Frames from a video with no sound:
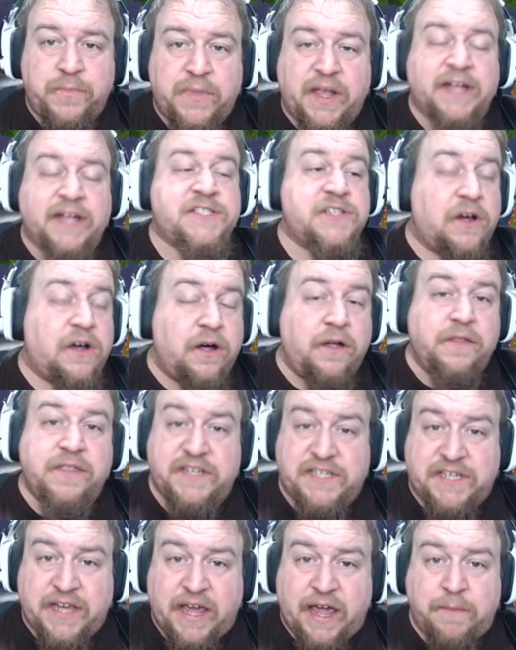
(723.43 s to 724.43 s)
It's all the
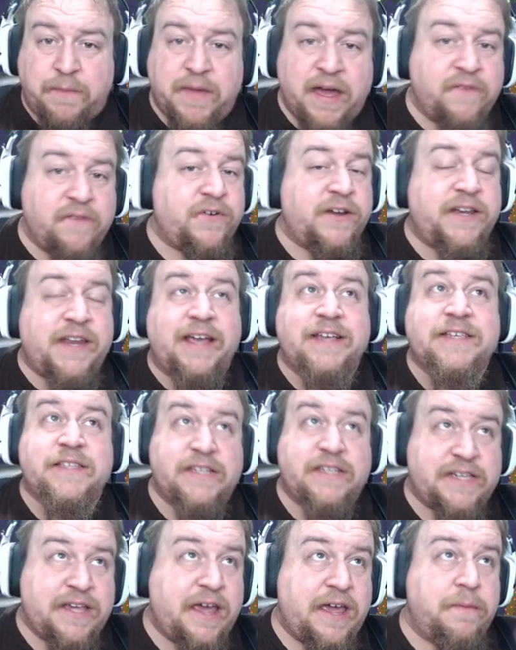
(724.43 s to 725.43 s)
same. Every day is
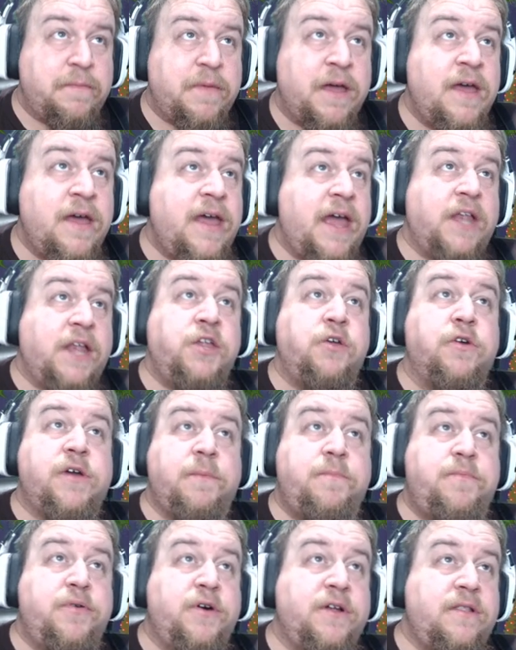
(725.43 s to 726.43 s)
the same. And you
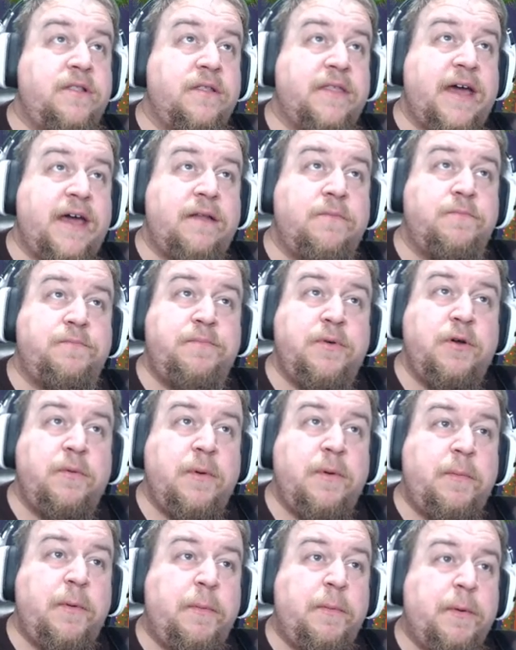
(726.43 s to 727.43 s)
could put that boop,
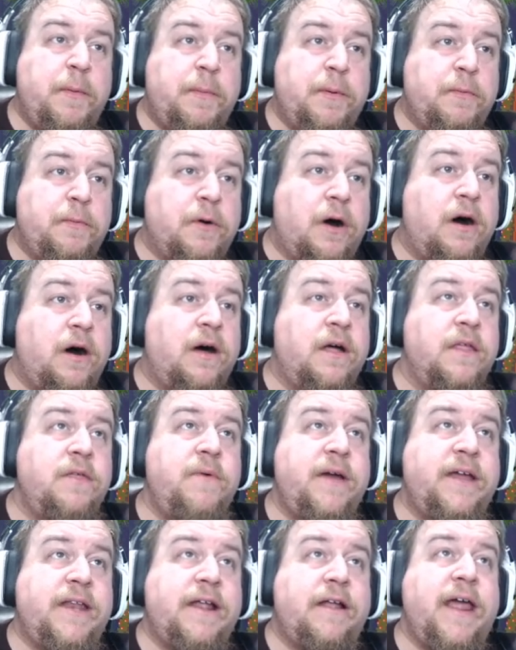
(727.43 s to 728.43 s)
boop, boop, boop, boop all the
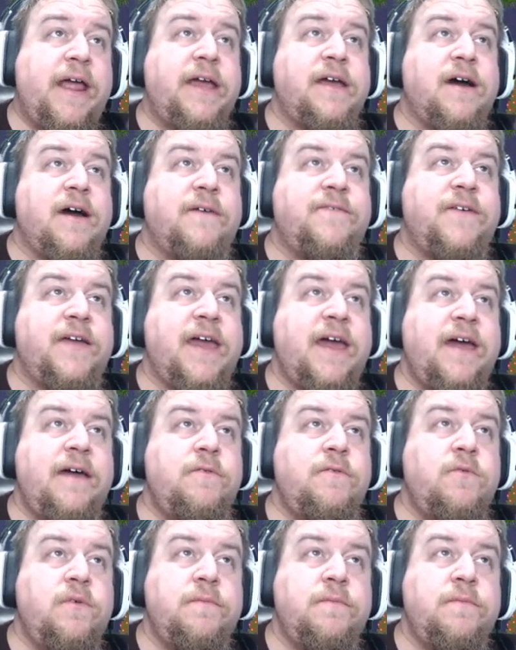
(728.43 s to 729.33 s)
way down. Hey, Coffee Cat.